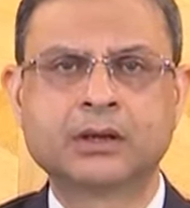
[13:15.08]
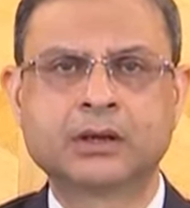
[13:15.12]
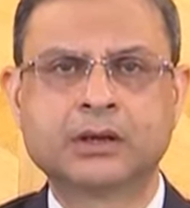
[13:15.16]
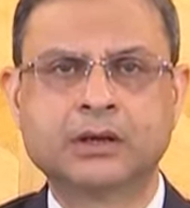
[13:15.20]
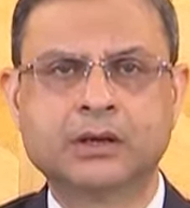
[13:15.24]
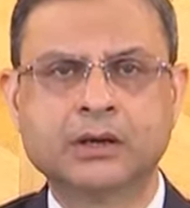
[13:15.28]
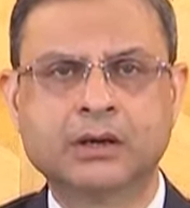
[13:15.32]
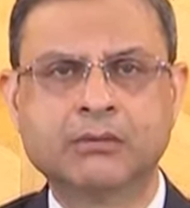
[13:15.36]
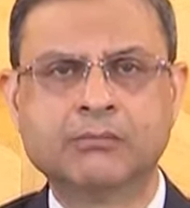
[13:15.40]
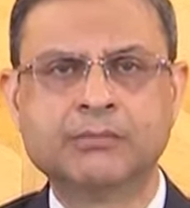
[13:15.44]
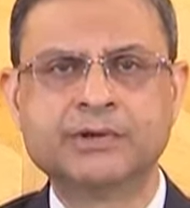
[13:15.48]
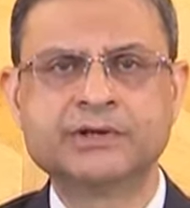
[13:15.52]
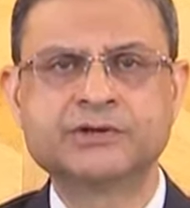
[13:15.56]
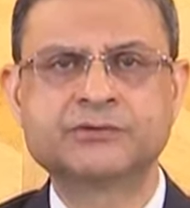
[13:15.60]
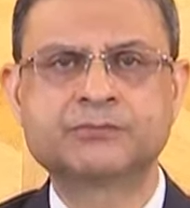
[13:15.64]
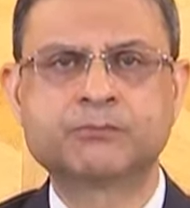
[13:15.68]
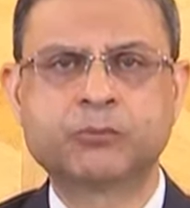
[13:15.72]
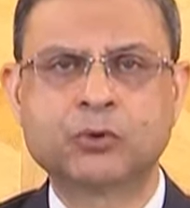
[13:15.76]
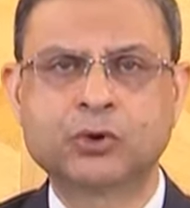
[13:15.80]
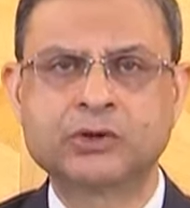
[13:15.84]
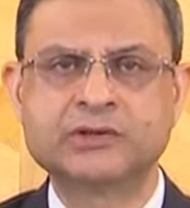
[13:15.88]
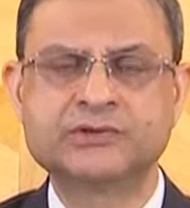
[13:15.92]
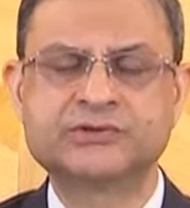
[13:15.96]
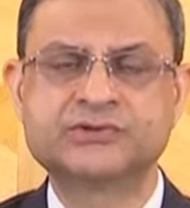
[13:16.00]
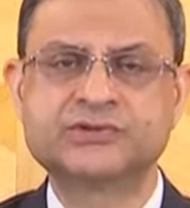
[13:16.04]
government
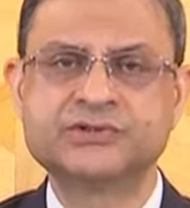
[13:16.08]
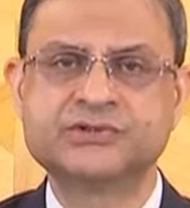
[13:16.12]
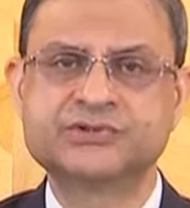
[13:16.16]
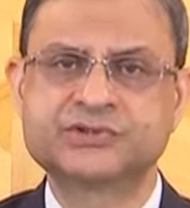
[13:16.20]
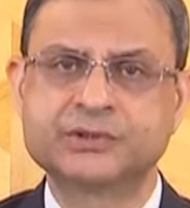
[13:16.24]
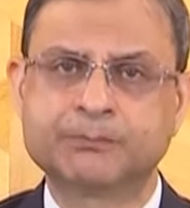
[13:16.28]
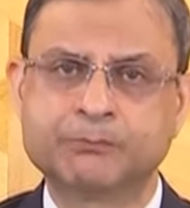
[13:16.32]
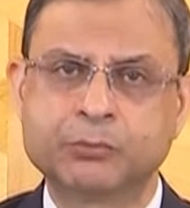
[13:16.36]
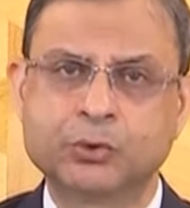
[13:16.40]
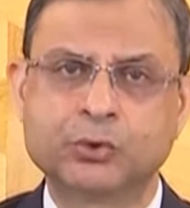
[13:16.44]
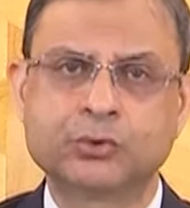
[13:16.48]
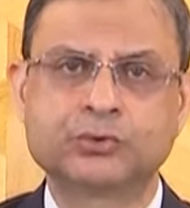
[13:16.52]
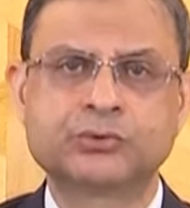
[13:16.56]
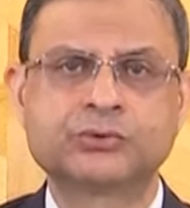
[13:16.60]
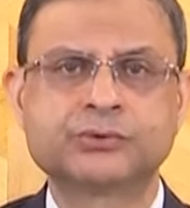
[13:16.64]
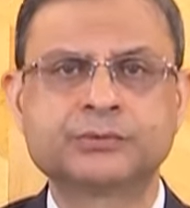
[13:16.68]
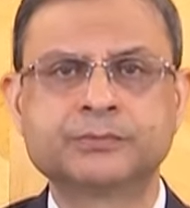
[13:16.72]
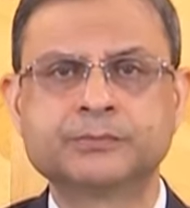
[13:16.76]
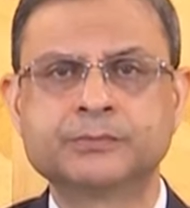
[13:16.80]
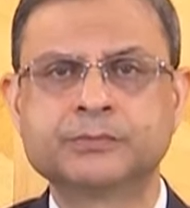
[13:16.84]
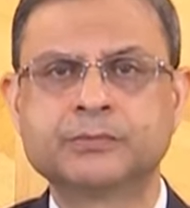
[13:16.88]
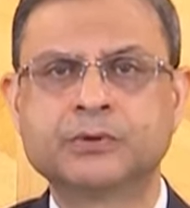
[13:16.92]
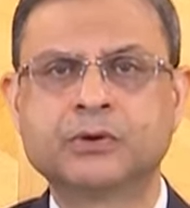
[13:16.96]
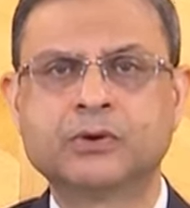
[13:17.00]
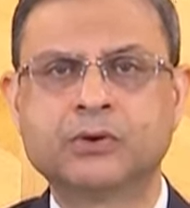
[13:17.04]
policy support
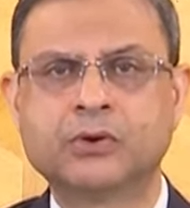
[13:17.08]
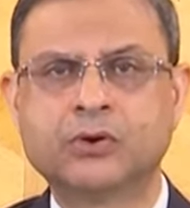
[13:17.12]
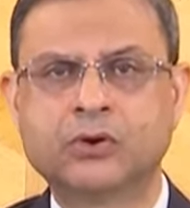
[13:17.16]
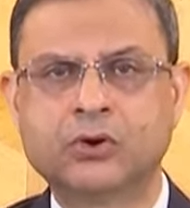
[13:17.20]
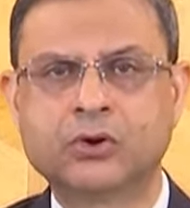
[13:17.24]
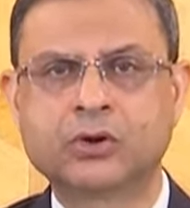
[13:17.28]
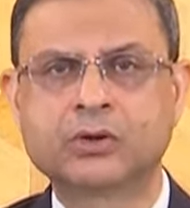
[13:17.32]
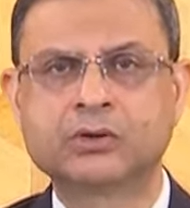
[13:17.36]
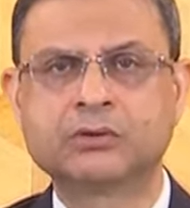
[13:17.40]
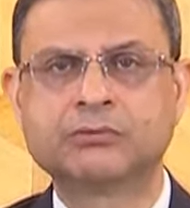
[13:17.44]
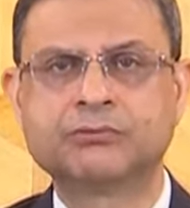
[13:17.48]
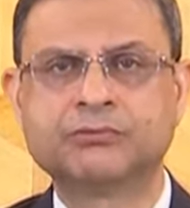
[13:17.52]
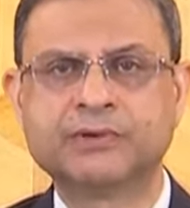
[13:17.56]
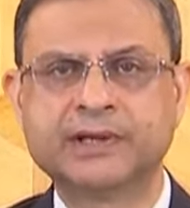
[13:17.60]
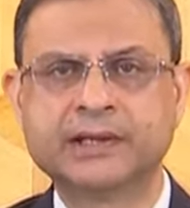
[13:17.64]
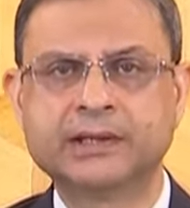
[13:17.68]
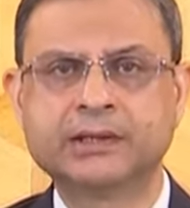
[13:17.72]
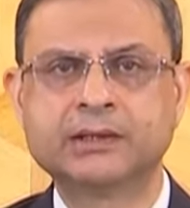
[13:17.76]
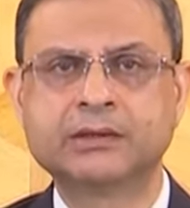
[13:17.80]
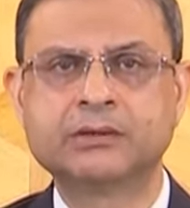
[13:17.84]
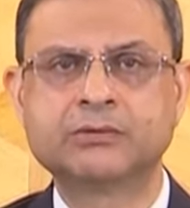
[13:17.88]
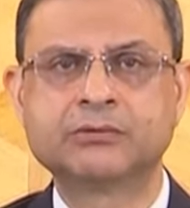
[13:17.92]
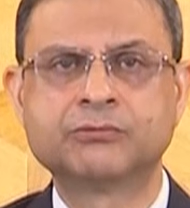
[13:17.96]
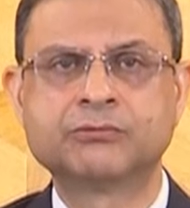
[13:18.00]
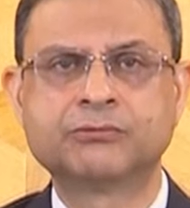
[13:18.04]
augur well
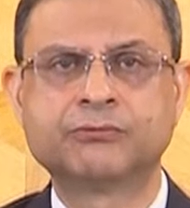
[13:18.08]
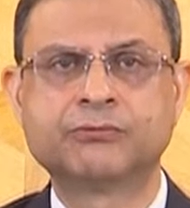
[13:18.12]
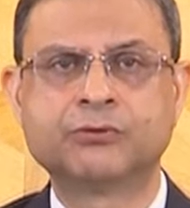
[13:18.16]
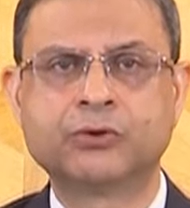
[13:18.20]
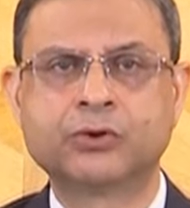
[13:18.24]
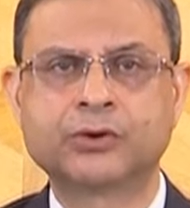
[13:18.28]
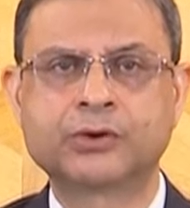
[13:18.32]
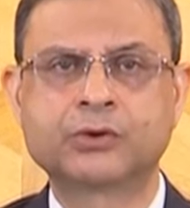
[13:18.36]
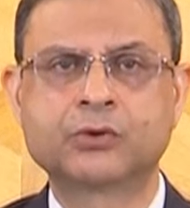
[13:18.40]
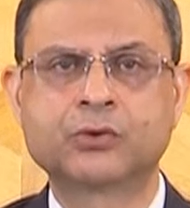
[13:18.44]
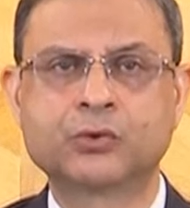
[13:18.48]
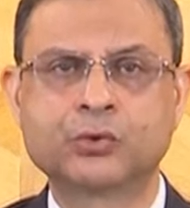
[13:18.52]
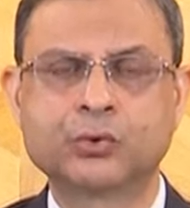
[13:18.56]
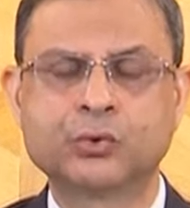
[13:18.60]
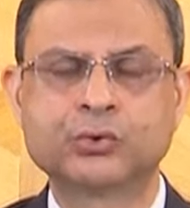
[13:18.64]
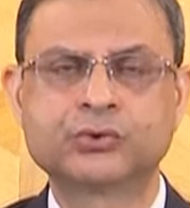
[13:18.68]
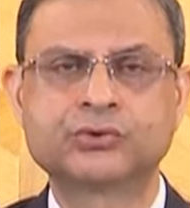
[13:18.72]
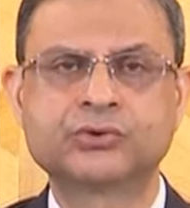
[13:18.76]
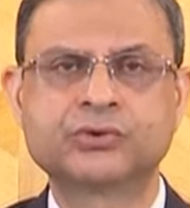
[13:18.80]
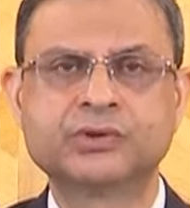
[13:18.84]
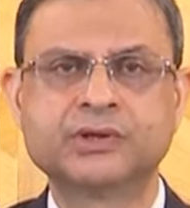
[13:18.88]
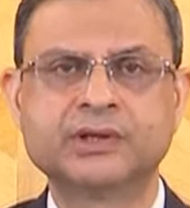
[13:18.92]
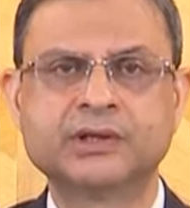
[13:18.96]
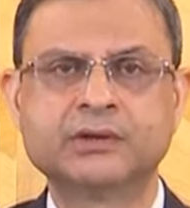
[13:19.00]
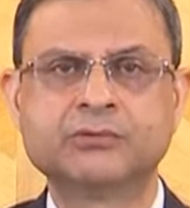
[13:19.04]
for
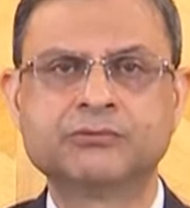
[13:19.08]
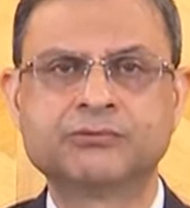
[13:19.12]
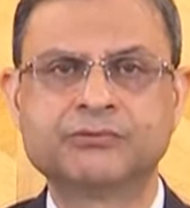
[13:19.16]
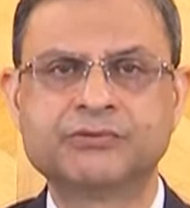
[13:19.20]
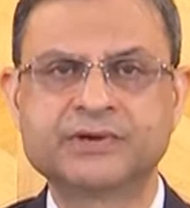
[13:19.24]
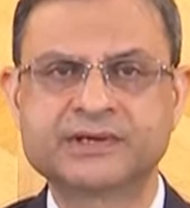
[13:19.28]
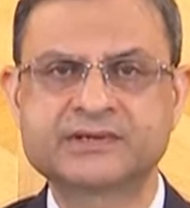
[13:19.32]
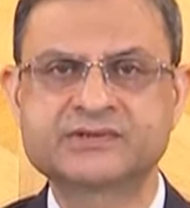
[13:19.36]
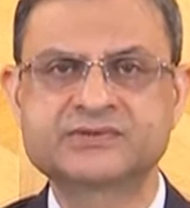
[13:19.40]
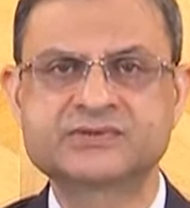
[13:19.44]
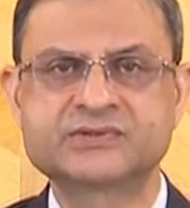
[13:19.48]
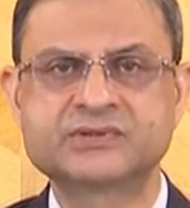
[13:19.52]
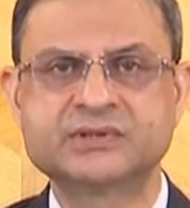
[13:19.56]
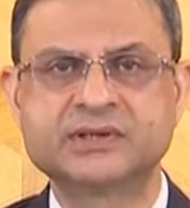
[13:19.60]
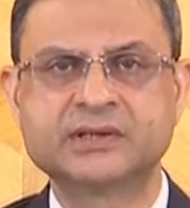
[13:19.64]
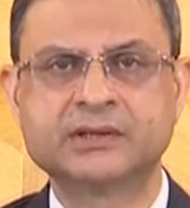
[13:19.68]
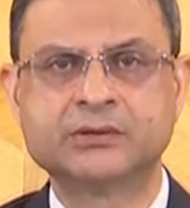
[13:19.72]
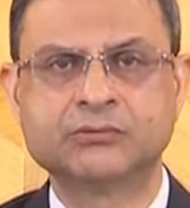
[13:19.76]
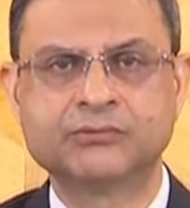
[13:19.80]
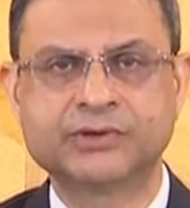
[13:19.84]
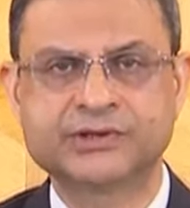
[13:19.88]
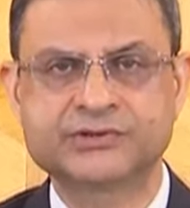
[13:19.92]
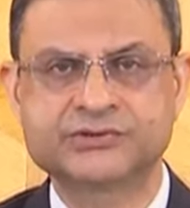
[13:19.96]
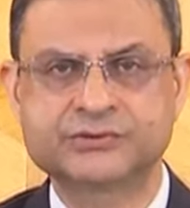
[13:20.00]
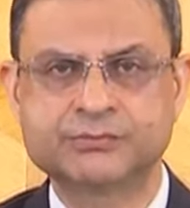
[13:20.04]
growth in fixed
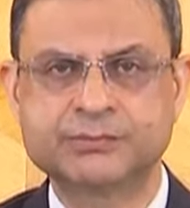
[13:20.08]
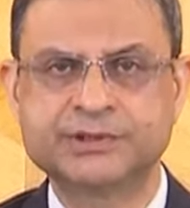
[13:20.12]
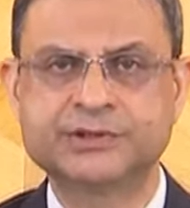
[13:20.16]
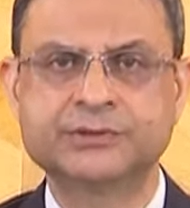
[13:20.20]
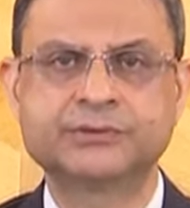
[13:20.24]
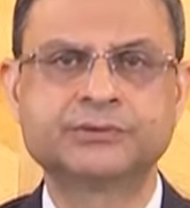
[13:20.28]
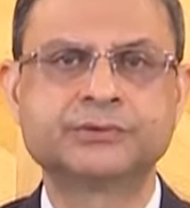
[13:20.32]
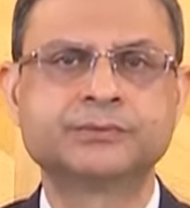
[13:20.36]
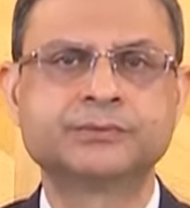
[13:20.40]
investment.